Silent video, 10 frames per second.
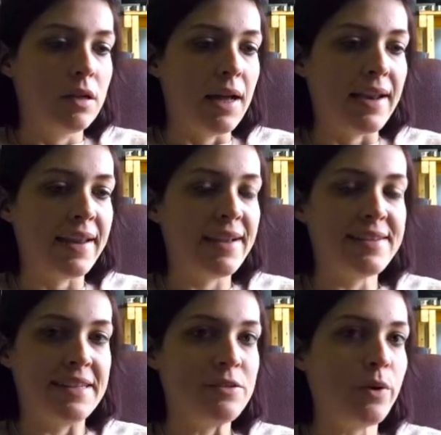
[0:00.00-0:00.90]
And I guess
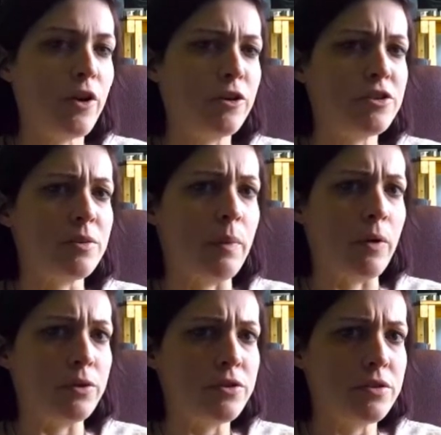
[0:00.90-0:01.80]
that's what hurts the
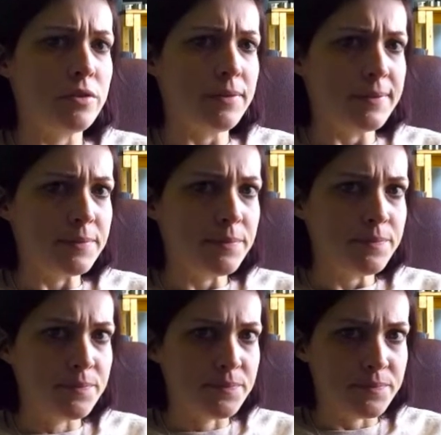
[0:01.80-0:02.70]
most,
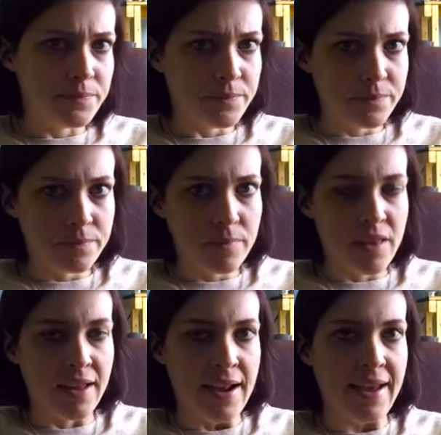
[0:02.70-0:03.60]

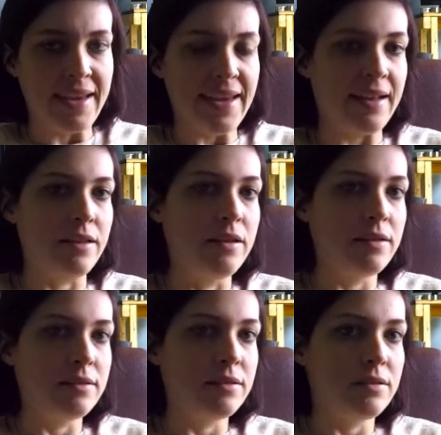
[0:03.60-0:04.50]
that I can't
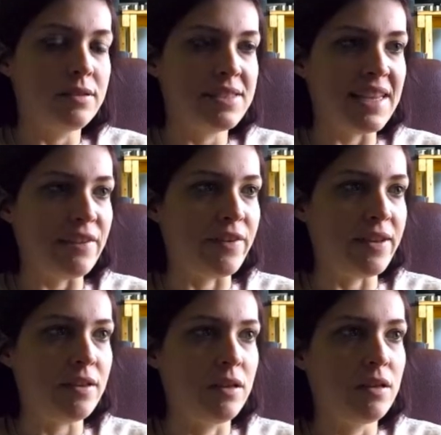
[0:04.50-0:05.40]
save
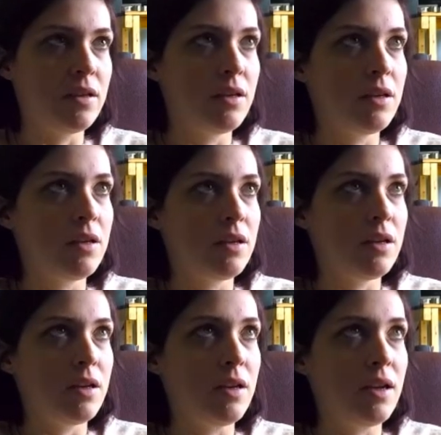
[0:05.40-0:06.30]
it,
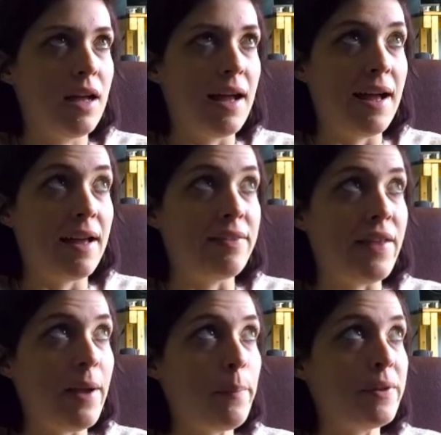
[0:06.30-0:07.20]
and
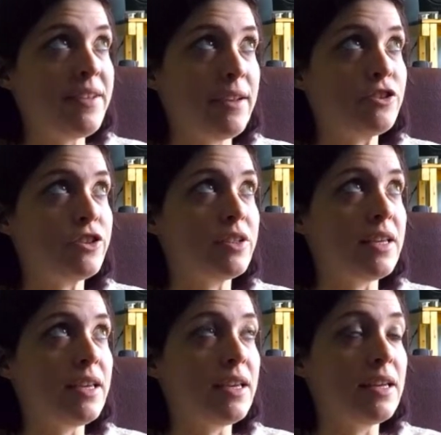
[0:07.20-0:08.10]
that
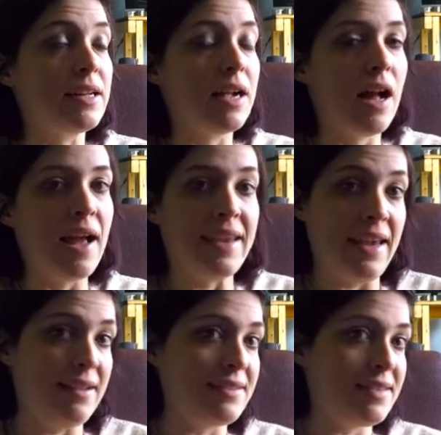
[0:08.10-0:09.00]
potentially I
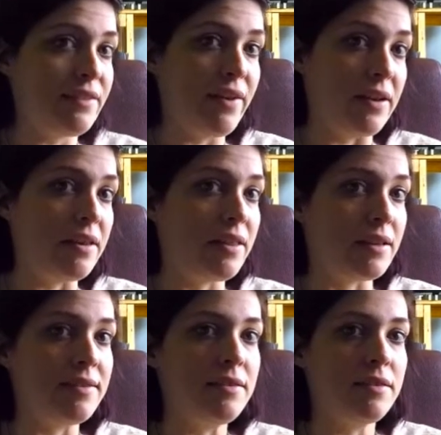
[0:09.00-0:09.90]
can't save
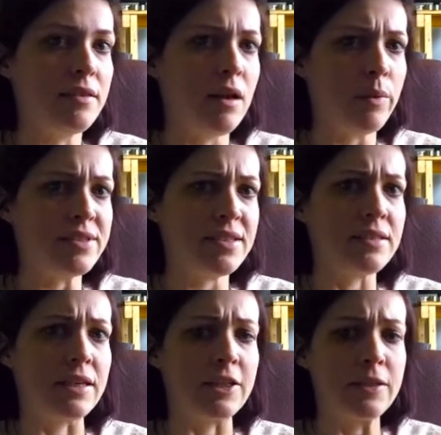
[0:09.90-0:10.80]
anything that was in
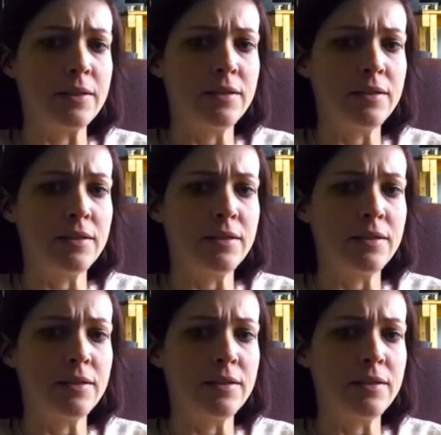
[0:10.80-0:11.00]
there.